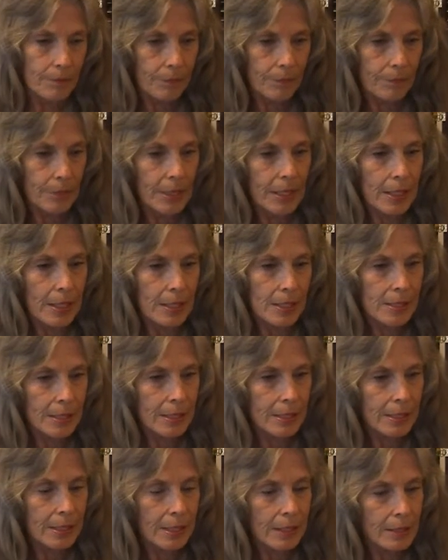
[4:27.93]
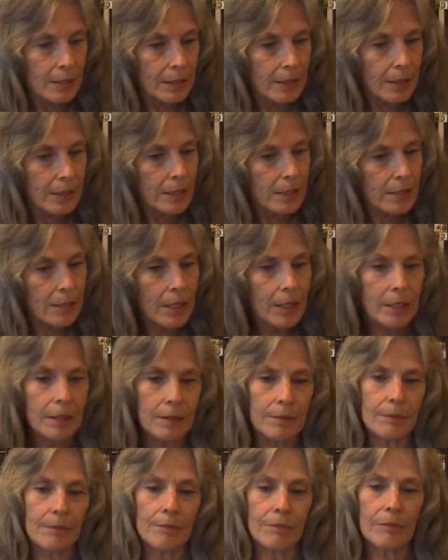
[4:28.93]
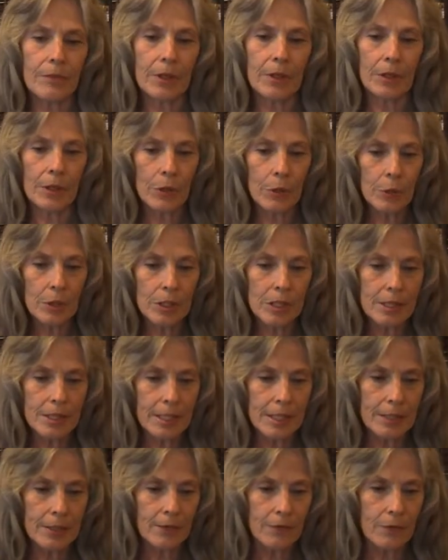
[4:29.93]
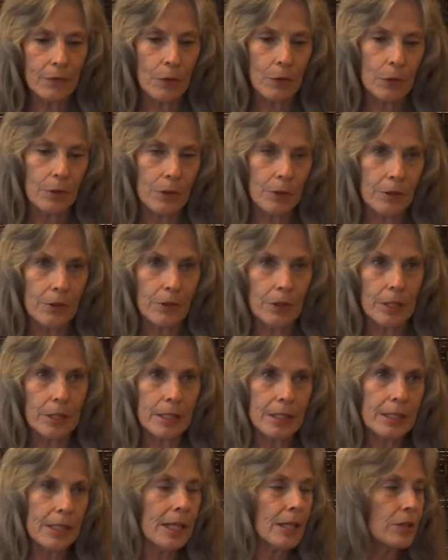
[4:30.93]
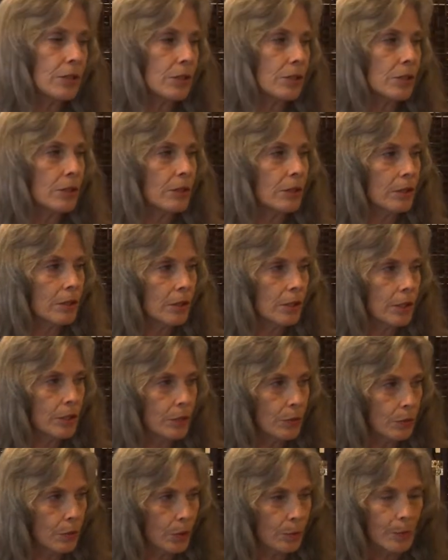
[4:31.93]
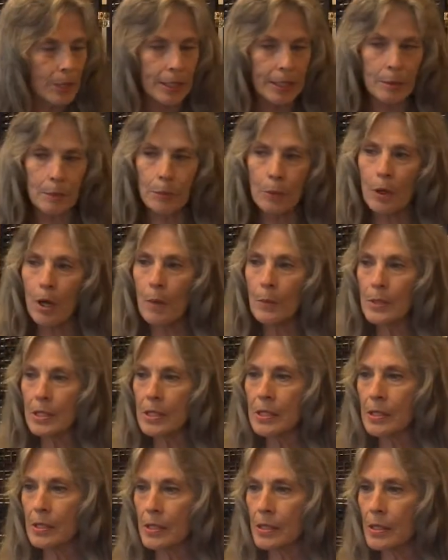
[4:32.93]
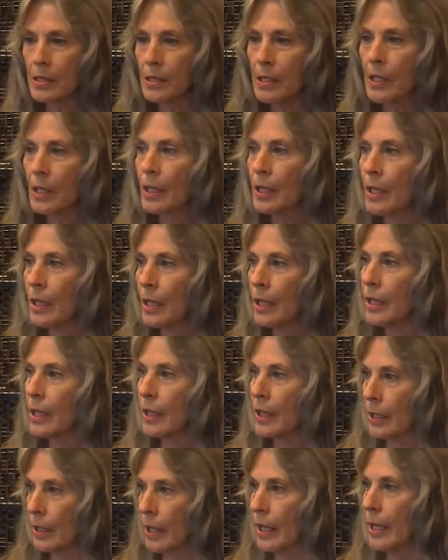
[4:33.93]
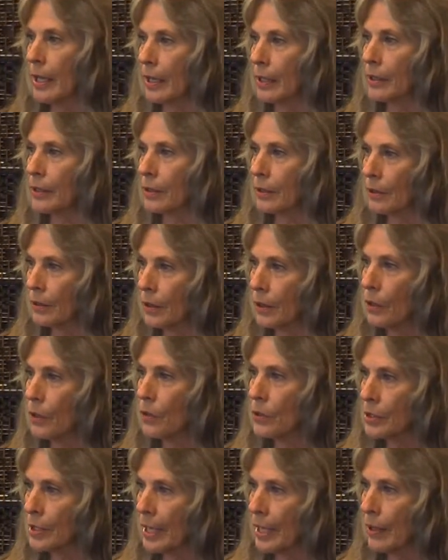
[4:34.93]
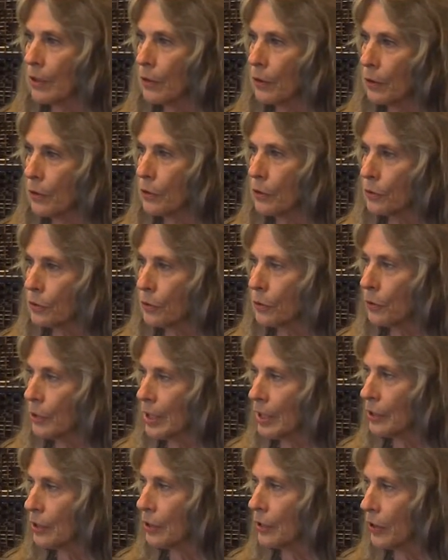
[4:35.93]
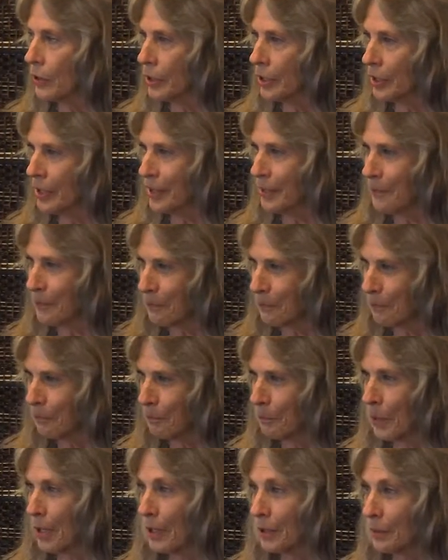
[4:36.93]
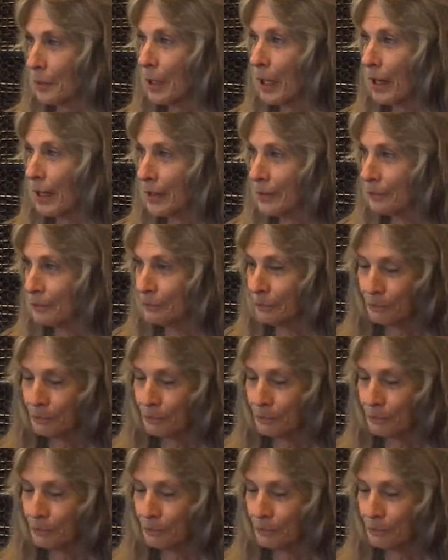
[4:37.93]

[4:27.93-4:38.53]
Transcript: because it, it, it's like you are setting forth an intention, you are making promises, and those echo through eternity, bottom line.